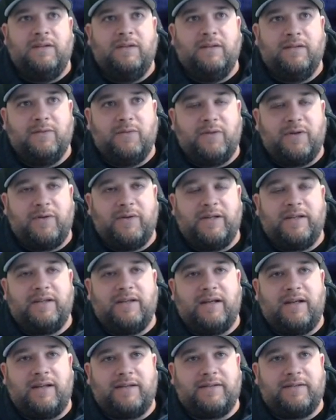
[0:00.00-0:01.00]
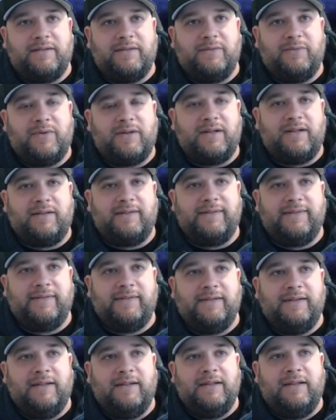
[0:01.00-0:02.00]
What do I got? What
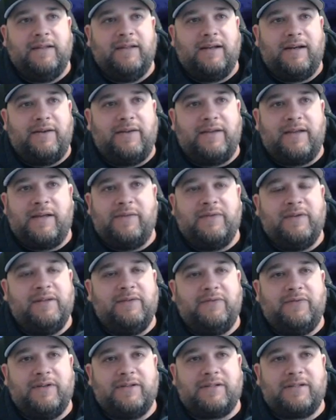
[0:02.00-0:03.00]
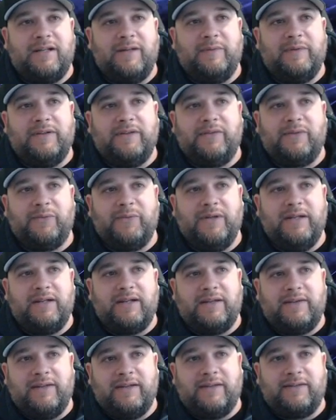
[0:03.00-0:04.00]
else? I don't think I have any fish coming this
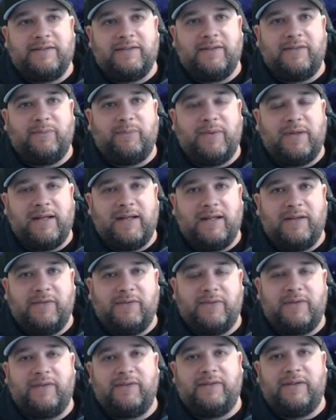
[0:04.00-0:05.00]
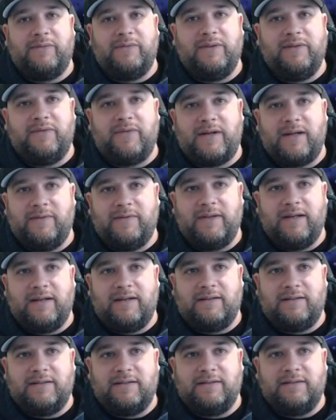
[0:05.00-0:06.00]
week. I think it's just plants for the 75
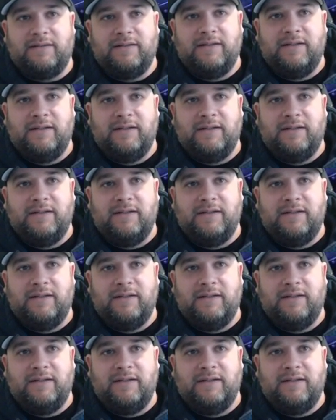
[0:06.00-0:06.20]
gallon.